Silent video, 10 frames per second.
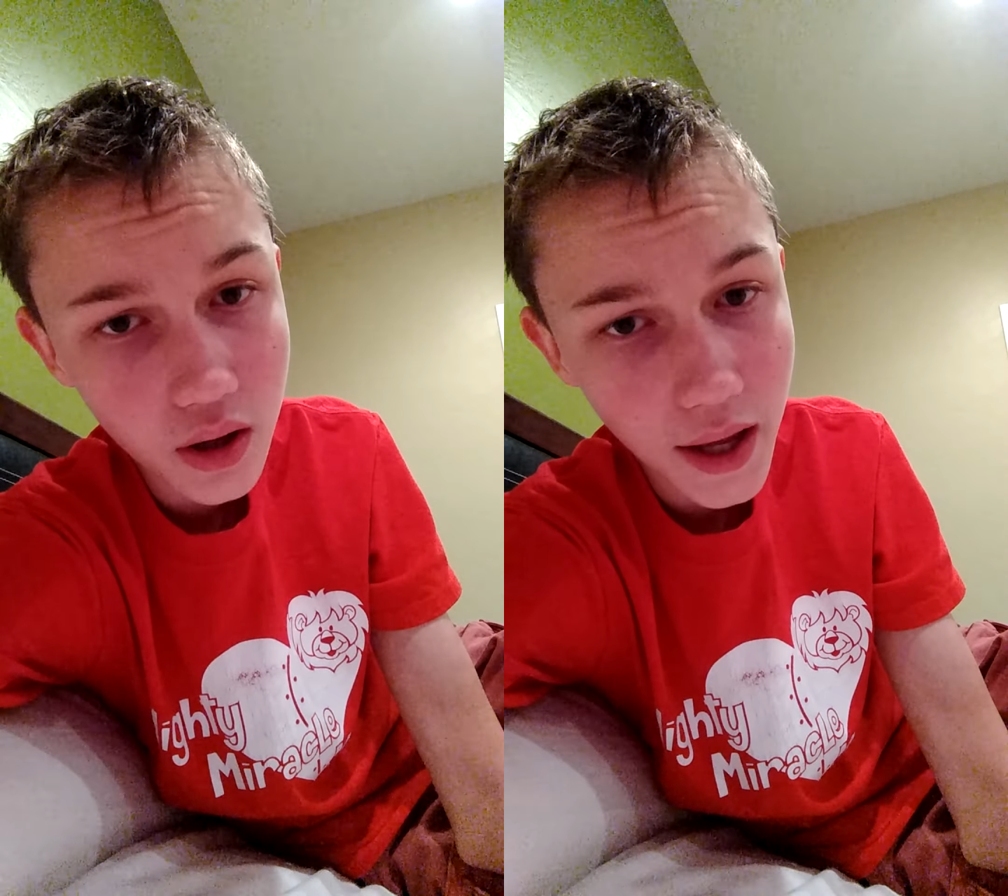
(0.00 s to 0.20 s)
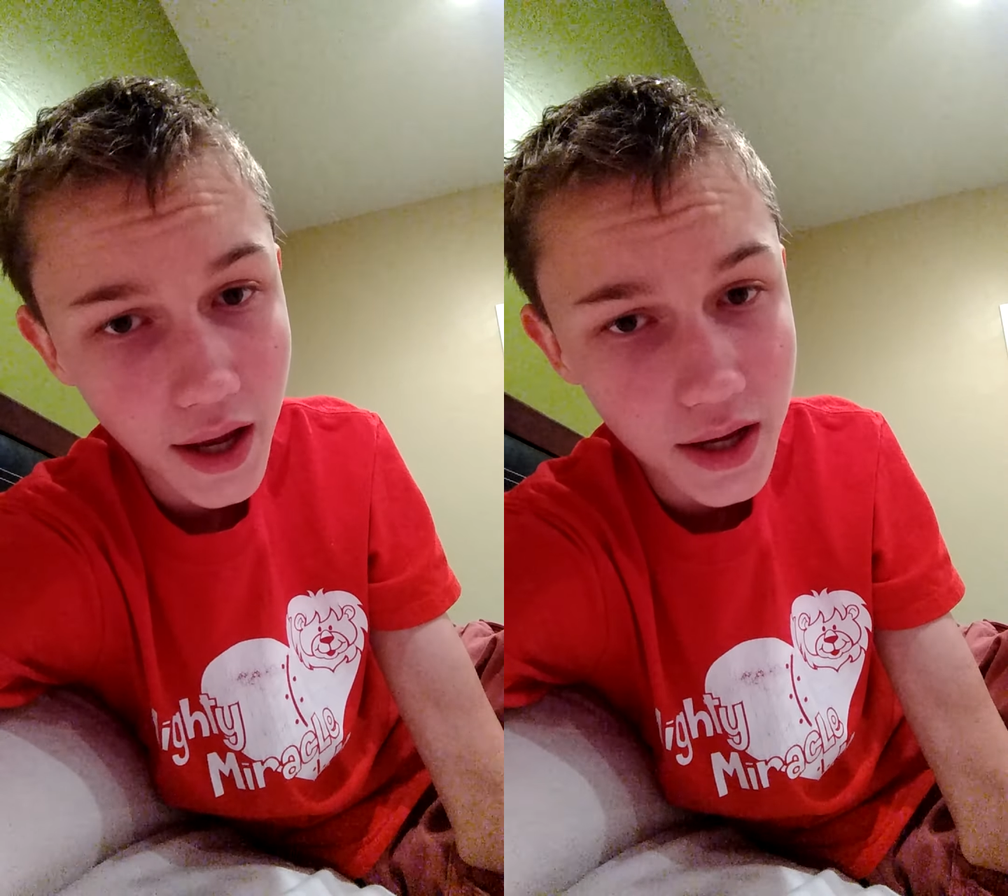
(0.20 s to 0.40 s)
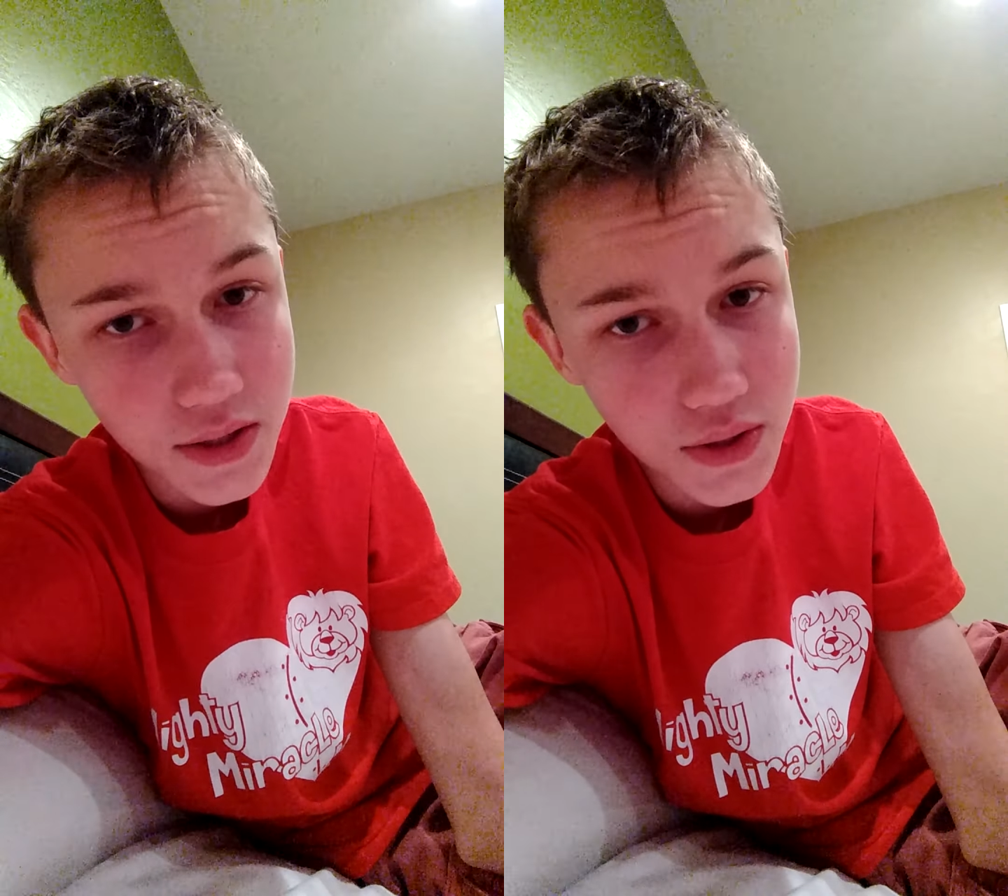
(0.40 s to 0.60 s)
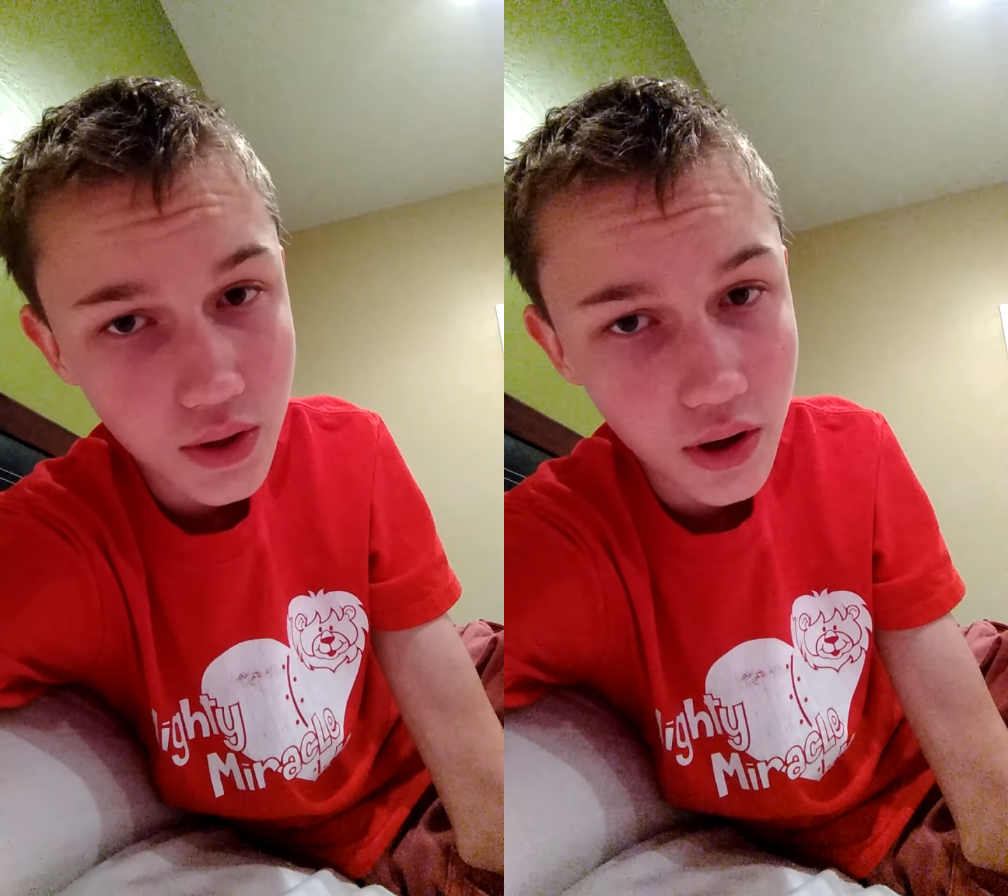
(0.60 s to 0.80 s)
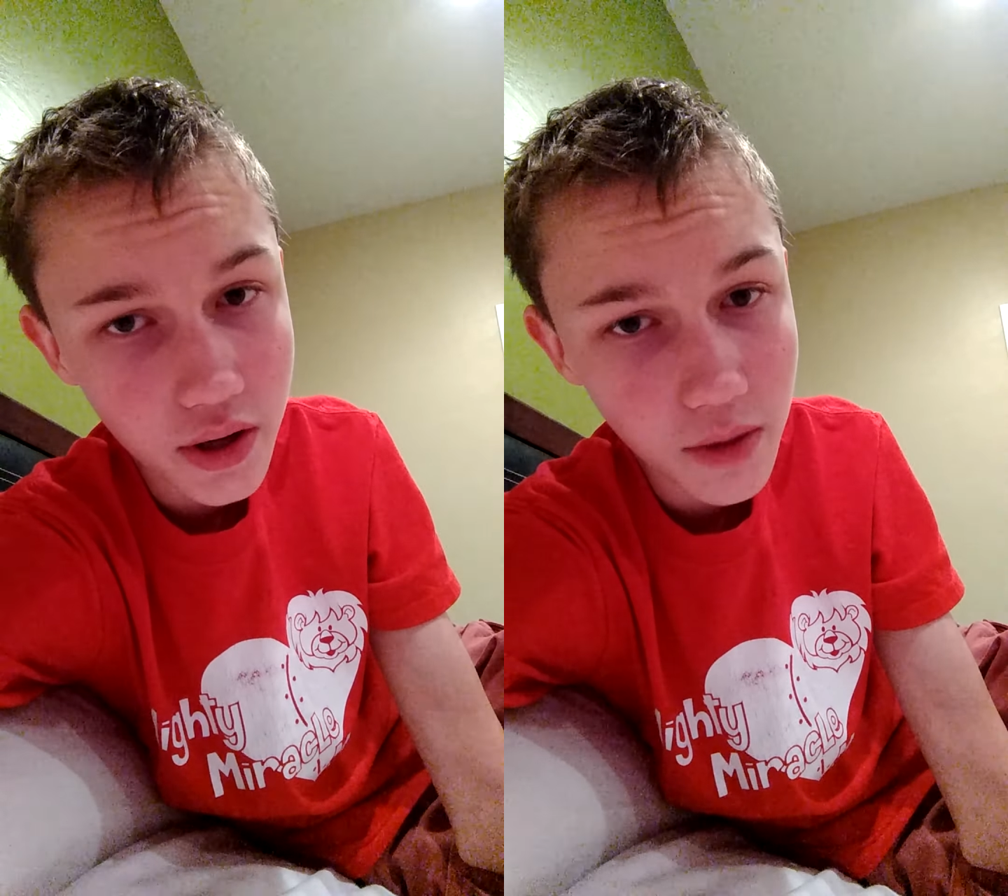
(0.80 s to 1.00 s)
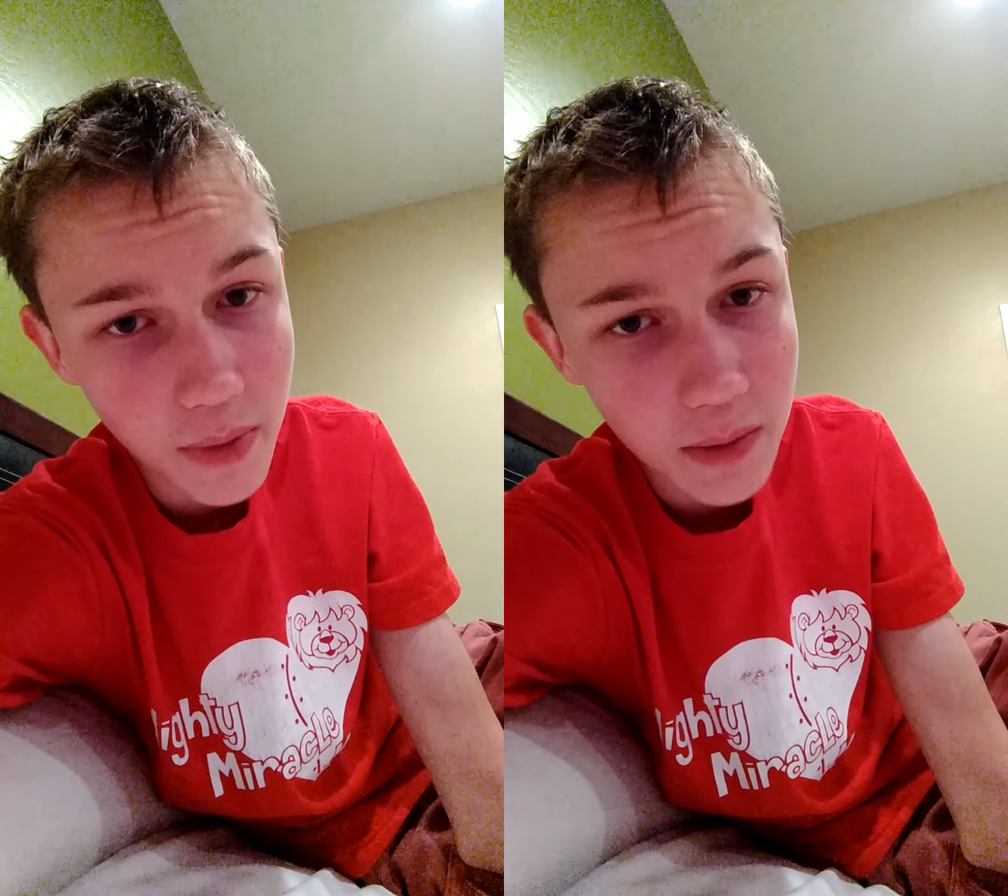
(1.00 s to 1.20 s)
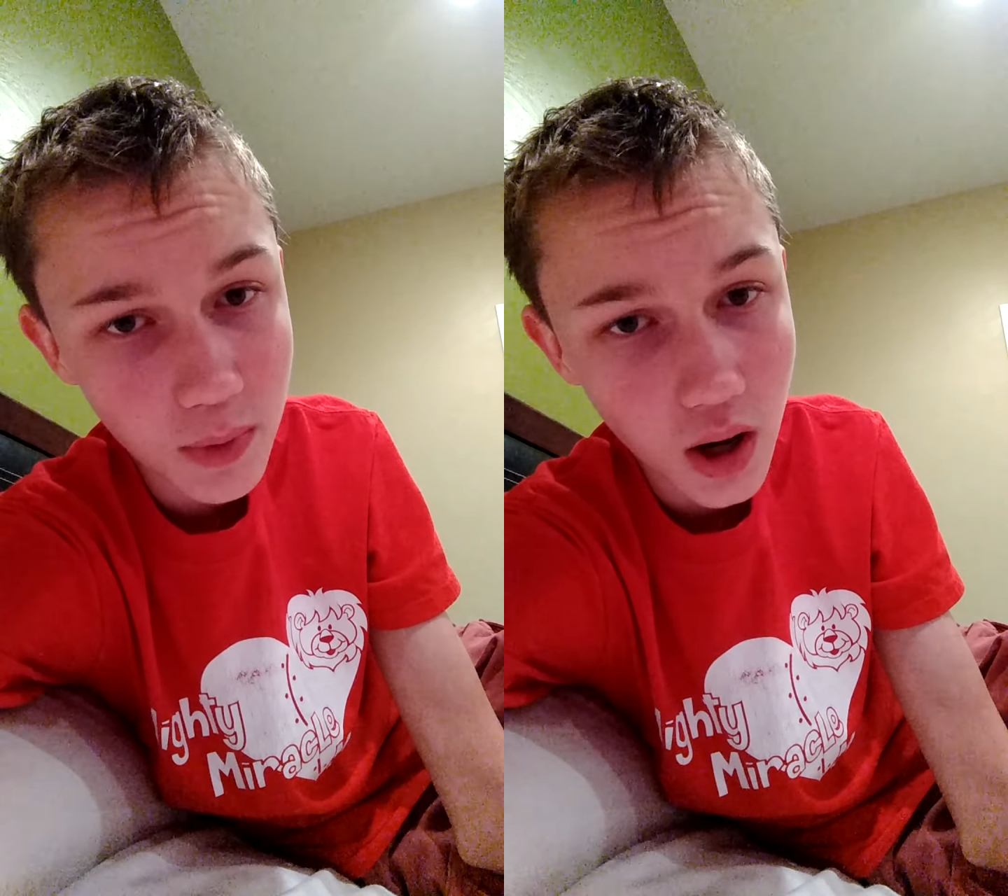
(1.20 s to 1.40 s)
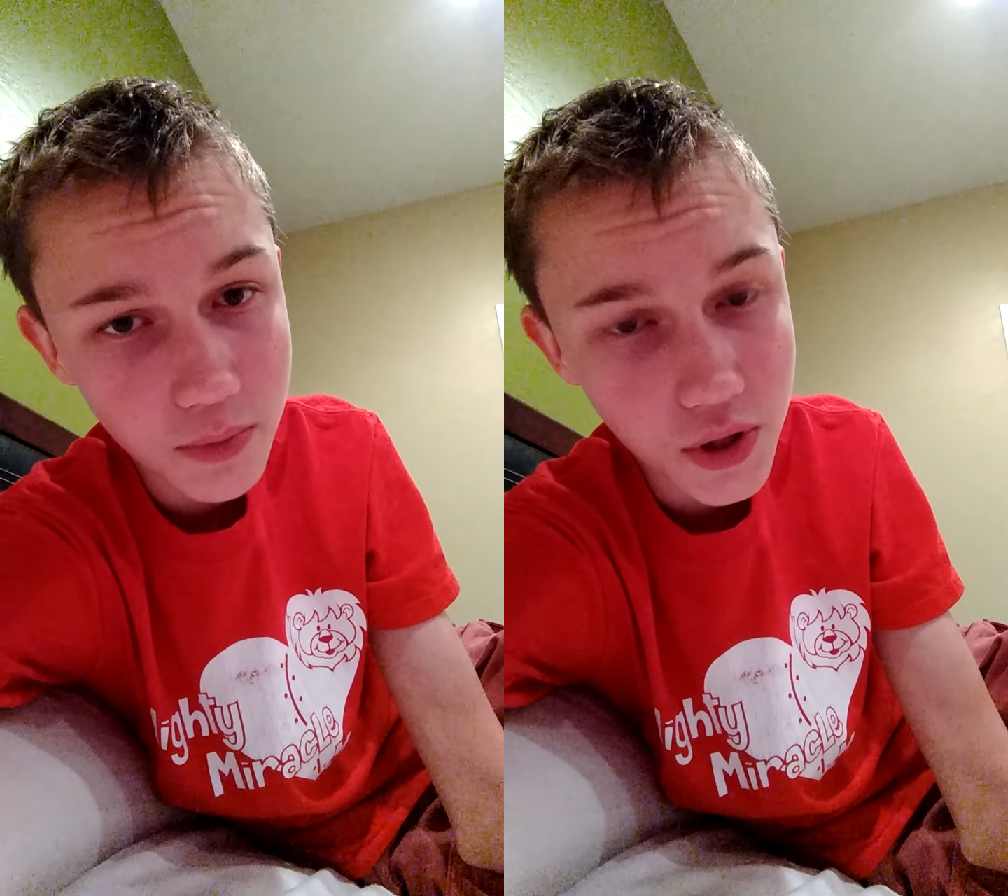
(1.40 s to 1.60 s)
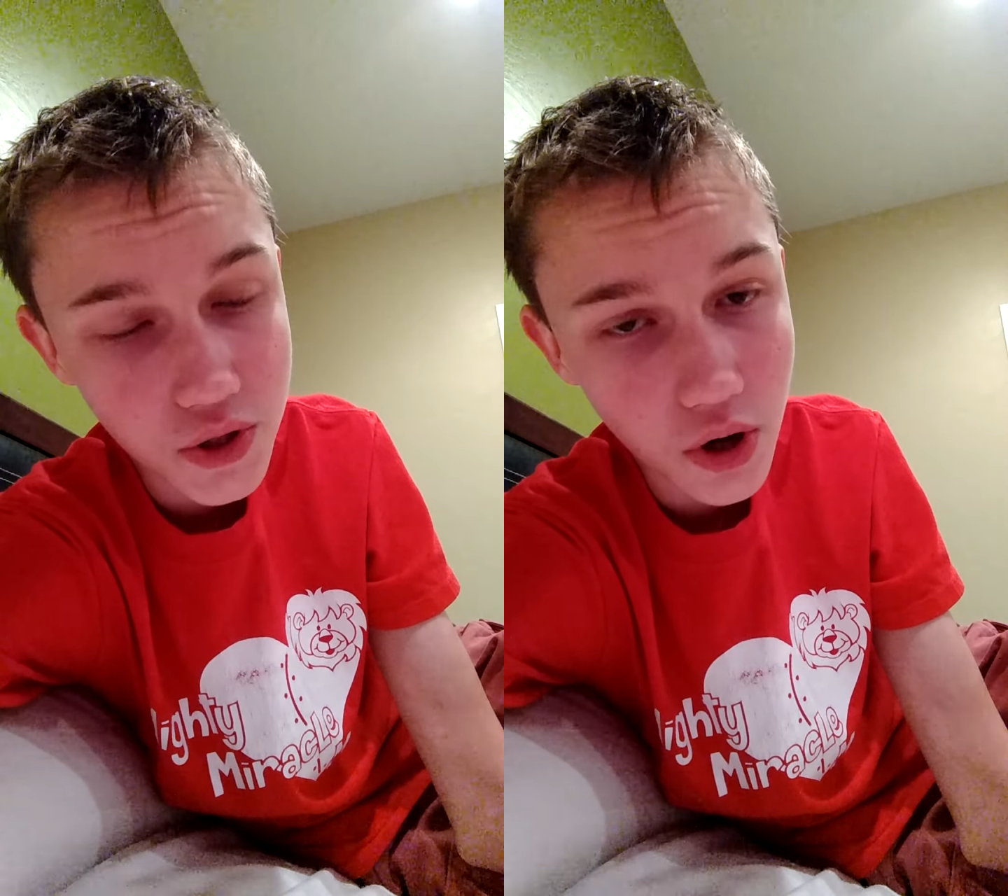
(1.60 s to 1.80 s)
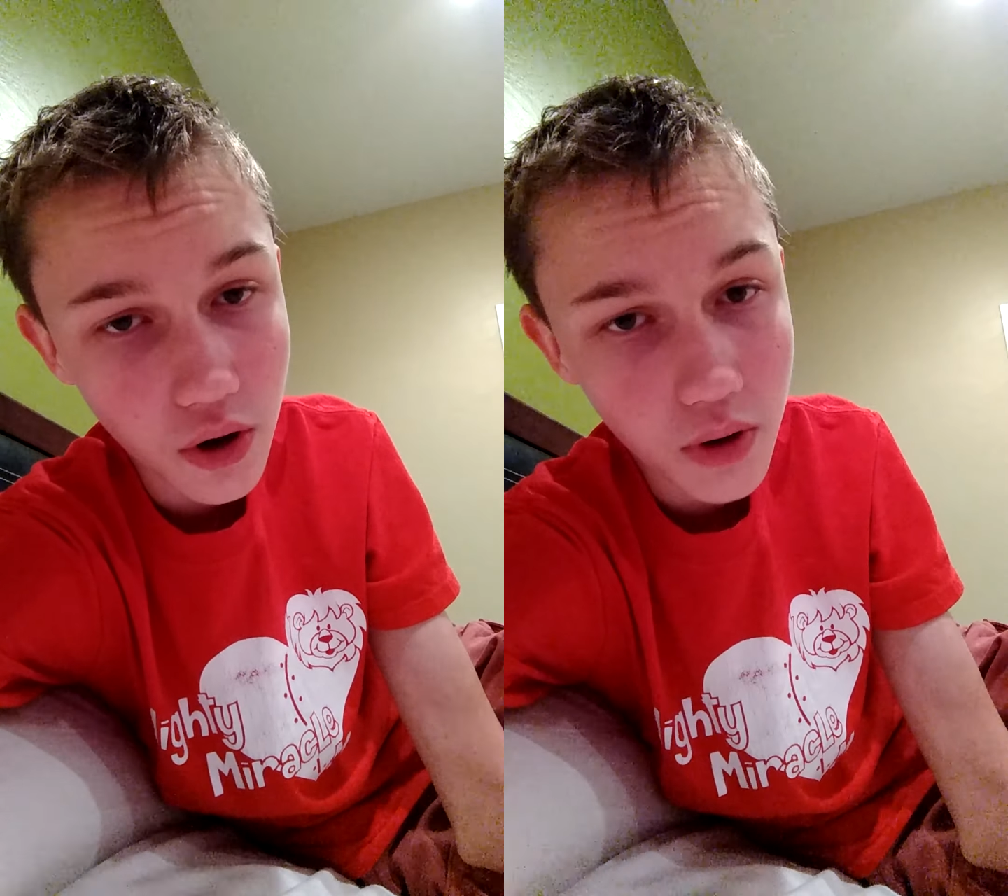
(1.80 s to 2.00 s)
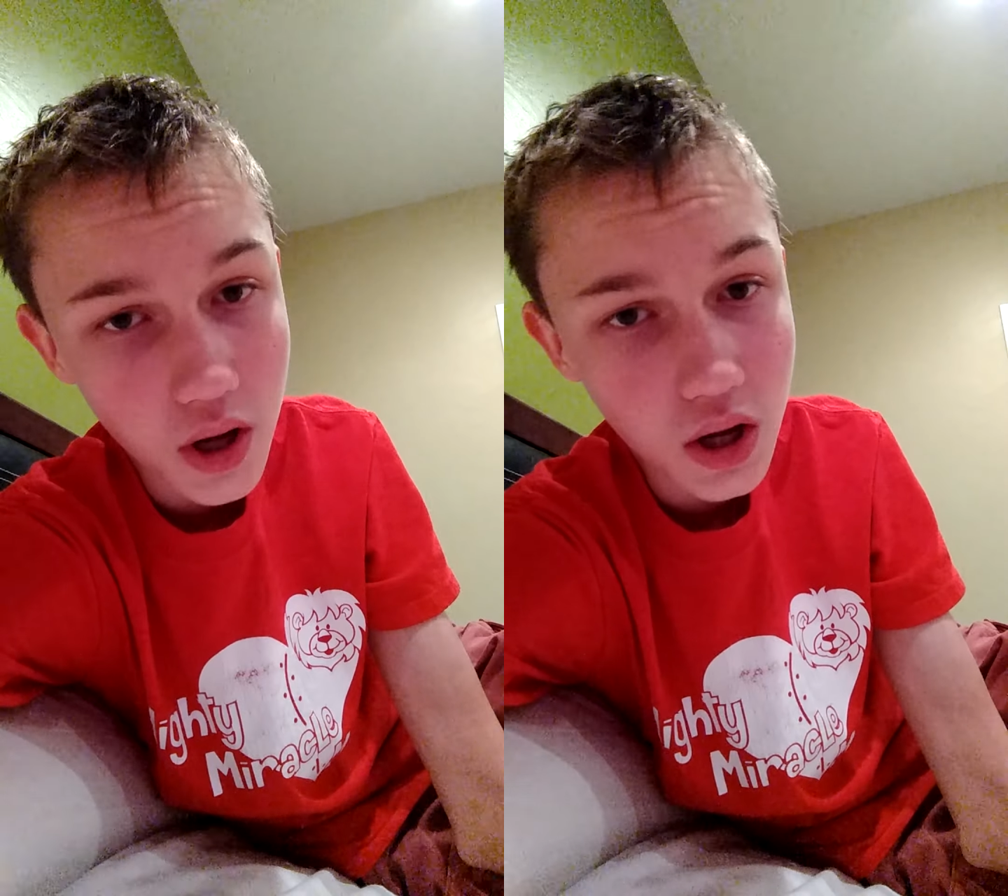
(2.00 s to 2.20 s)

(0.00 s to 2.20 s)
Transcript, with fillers: has started a paper object show,